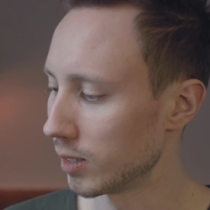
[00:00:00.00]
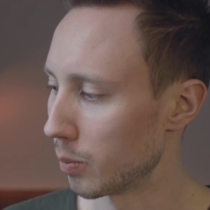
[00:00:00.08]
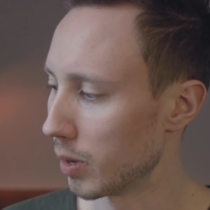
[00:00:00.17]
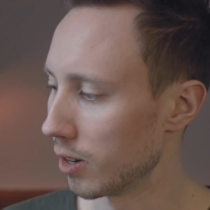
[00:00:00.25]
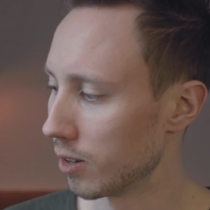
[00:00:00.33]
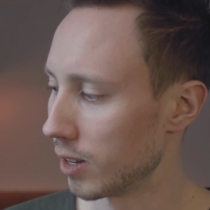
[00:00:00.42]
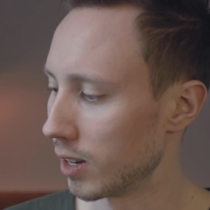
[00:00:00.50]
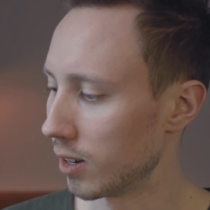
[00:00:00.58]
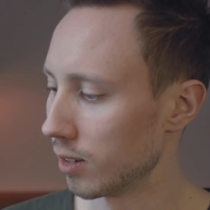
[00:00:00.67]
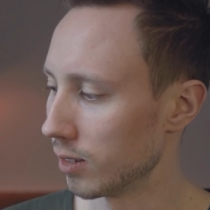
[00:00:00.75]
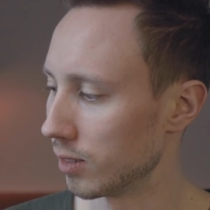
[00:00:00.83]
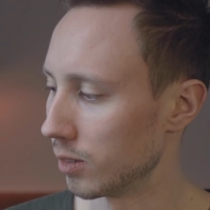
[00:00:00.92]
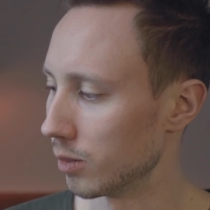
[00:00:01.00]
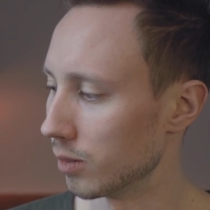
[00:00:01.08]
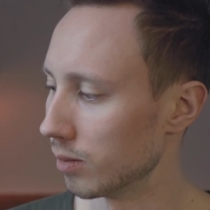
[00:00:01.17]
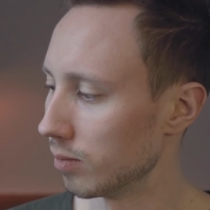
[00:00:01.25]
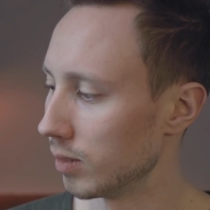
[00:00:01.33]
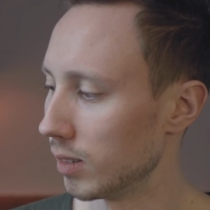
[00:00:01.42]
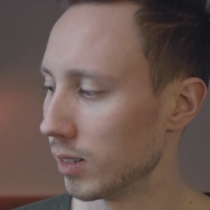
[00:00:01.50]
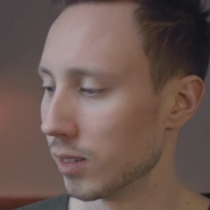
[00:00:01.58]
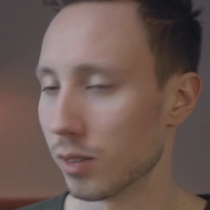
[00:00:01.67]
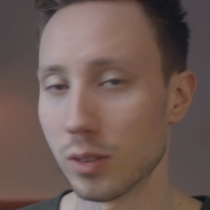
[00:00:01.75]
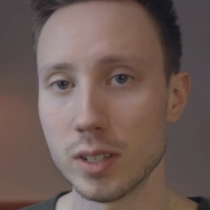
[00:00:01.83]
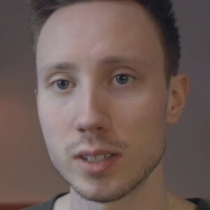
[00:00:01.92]
the button here to
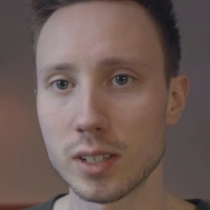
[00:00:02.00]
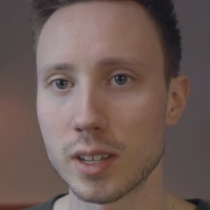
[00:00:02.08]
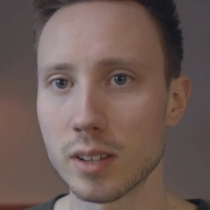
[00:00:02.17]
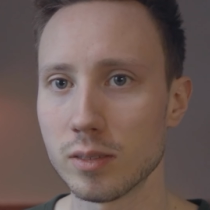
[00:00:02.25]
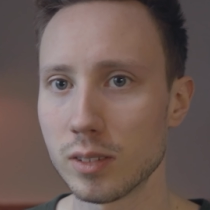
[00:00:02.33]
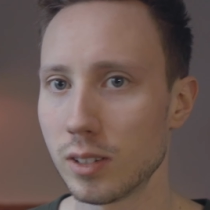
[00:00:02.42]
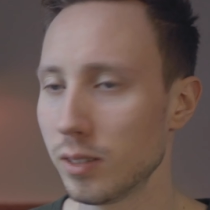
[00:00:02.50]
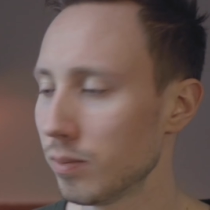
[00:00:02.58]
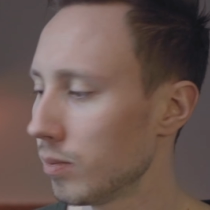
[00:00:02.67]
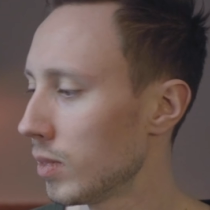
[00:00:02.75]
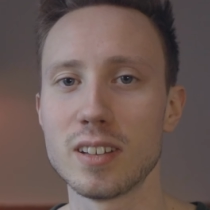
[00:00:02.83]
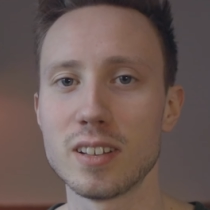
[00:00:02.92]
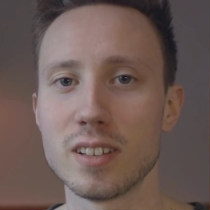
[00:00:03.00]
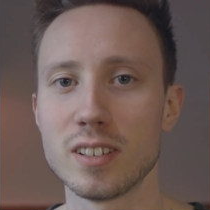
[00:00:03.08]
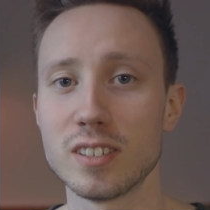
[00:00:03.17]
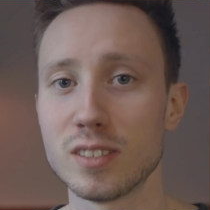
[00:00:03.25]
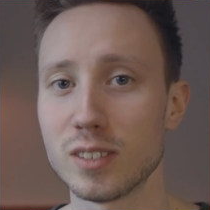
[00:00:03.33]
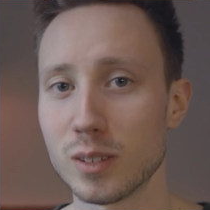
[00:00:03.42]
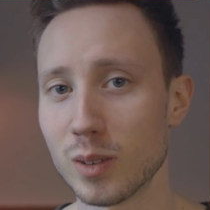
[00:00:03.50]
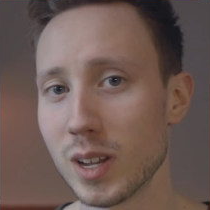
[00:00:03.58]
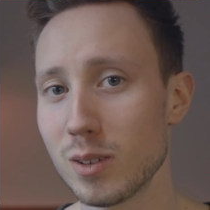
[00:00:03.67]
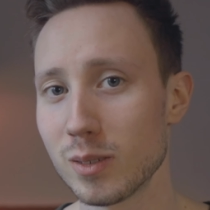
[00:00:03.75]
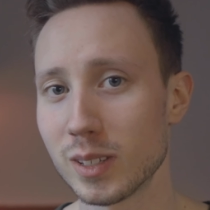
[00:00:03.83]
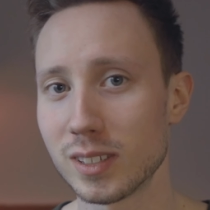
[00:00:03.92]
increase the counter. So
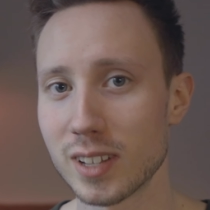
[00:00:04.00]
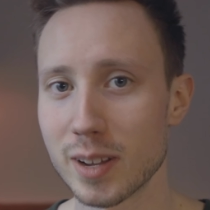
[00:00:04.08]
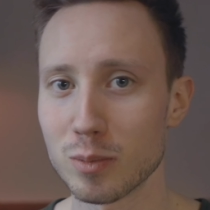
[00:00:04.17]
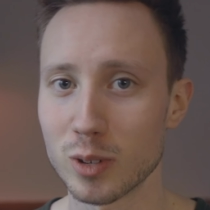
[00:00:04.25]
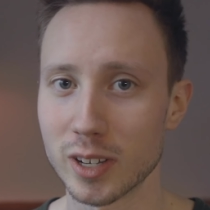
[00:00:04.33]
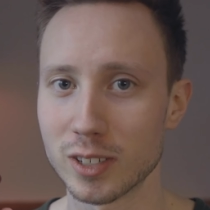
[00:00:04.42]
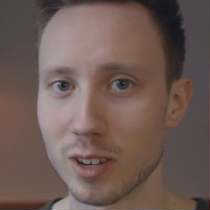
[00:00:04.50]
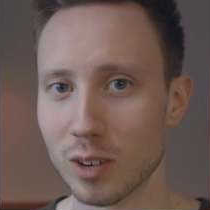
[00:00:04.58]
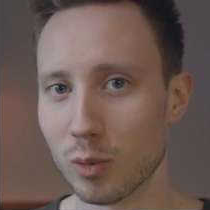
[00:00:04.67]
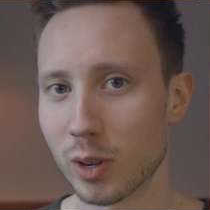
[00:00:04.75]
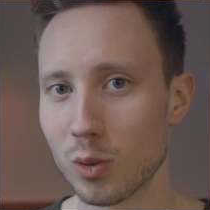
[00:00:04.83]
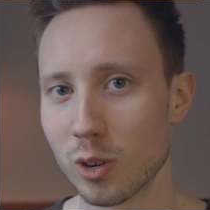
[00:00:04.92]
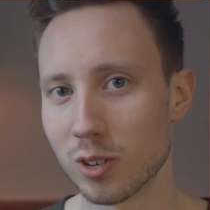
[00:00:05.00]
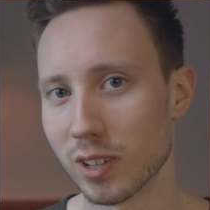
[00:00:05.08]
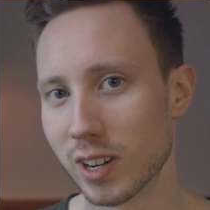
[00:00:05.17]
now it's time to actually record the